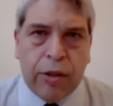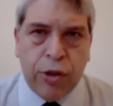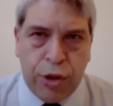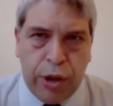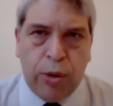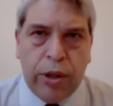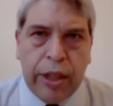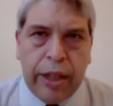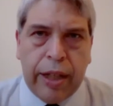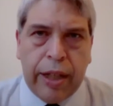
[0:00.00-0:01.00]
continuing
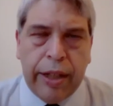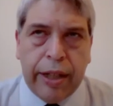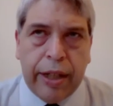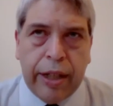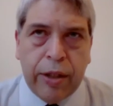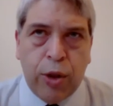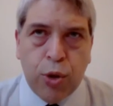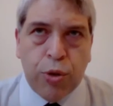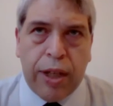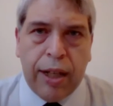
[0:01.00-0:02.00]
their
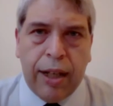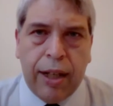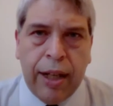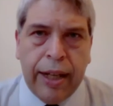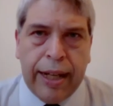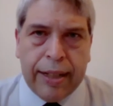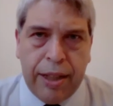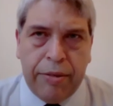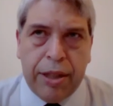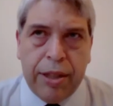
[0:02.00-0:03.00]
usual
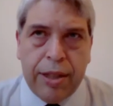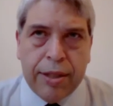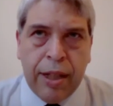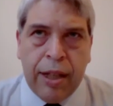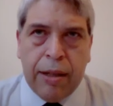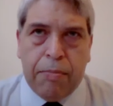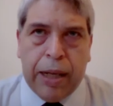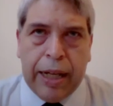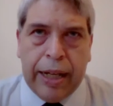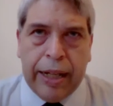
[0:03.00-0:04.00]
activities.
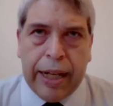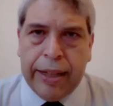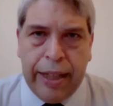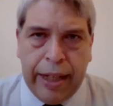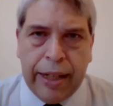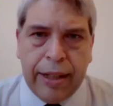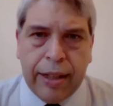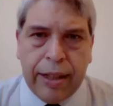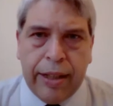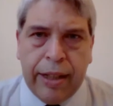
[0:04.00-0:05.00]
But at the
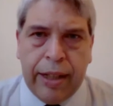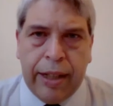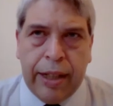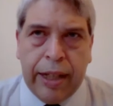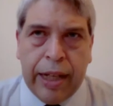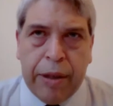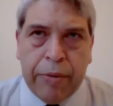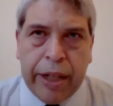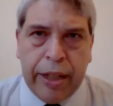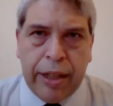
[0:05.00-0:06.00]
end,
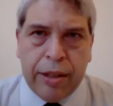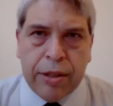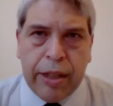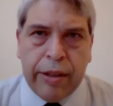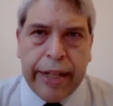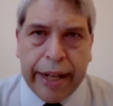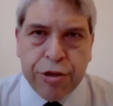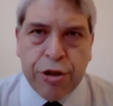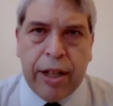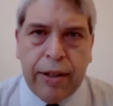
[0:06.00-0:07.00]
everybody needs an
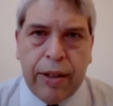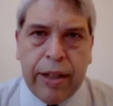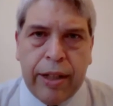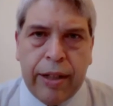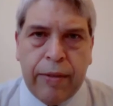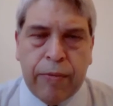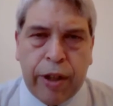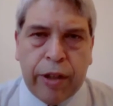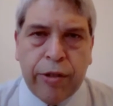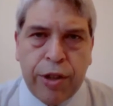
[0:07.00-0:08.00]
extra
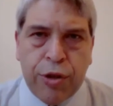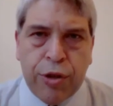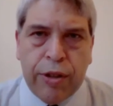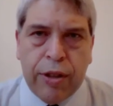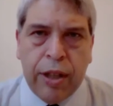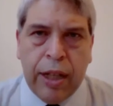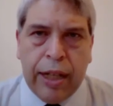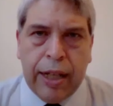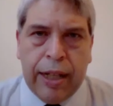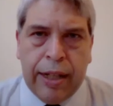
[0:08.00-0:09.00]
recognition.
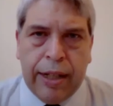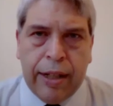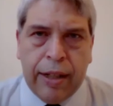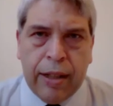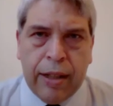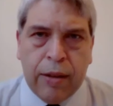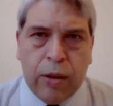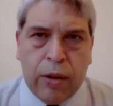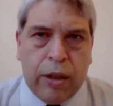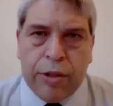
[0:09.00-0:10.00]

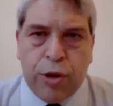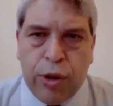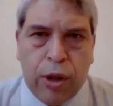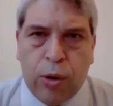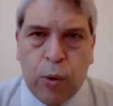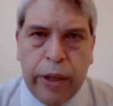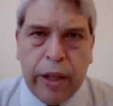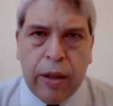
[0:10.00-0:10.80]
And as you know,